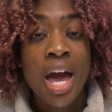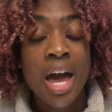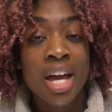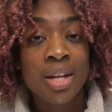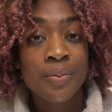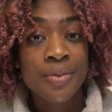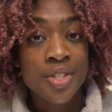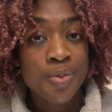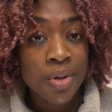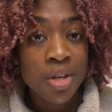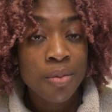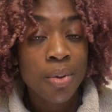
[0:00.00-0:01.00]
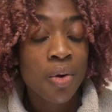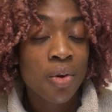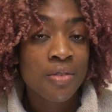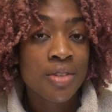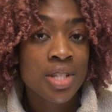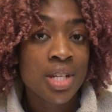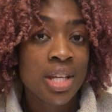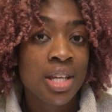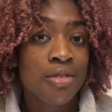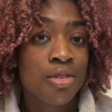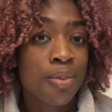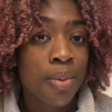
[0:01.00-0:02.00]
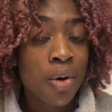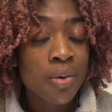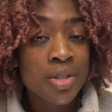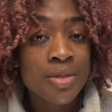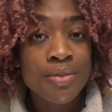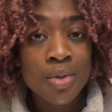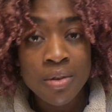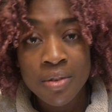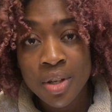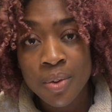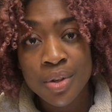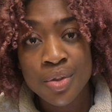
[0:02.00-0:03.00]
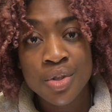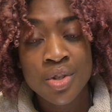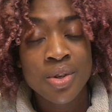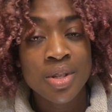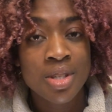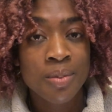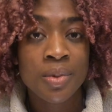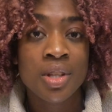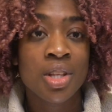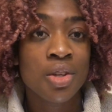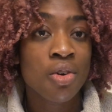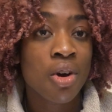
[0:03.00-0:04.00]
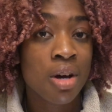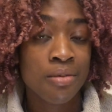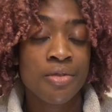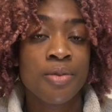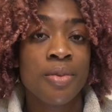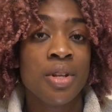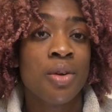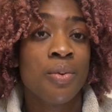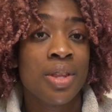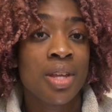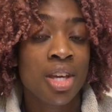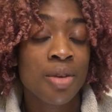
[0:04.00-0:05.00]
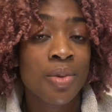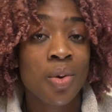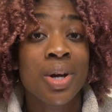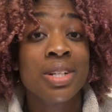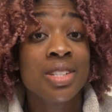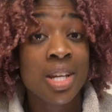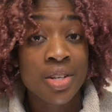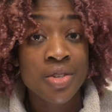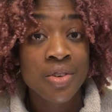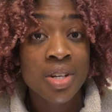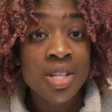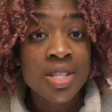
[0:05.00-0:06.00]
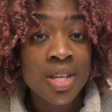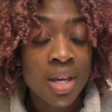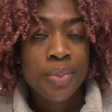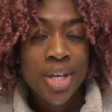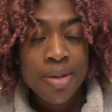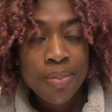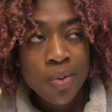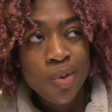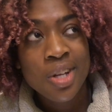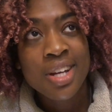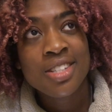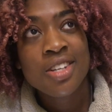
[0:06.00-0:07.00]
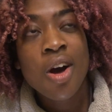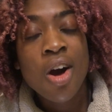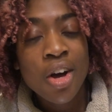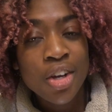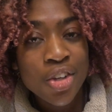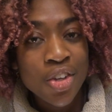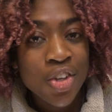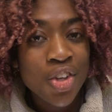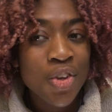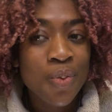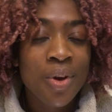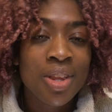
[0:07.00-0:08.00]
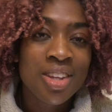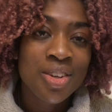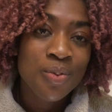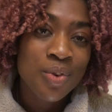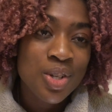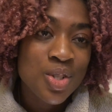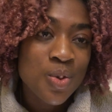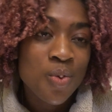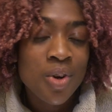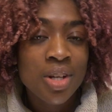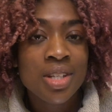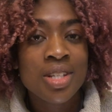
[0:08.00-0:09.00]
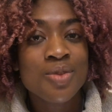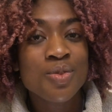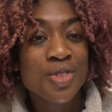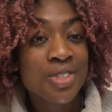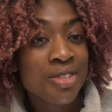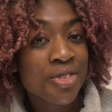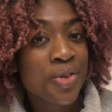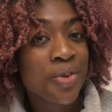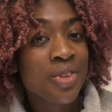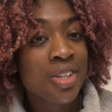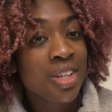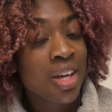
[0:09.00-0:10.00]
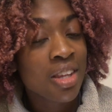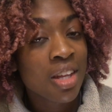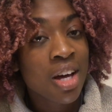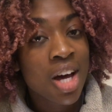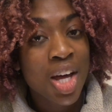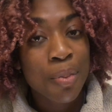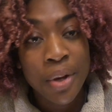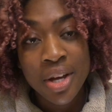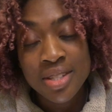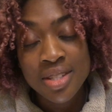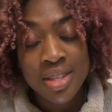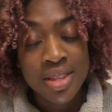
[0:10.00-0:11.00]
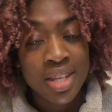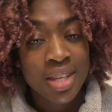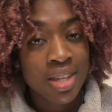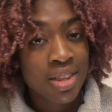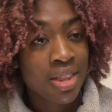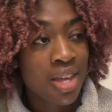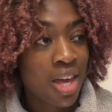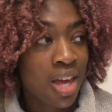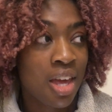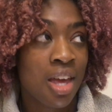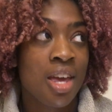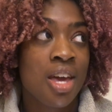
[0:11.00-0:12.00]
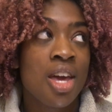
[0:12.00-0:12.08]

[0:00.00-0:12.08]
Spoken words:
And with spinning pole, obviously, if the pole is moving whilst you're doing something that you're unfamiliar with, that can be quite dangerous. People like to argue which one is more difficult than the other. I personally think they're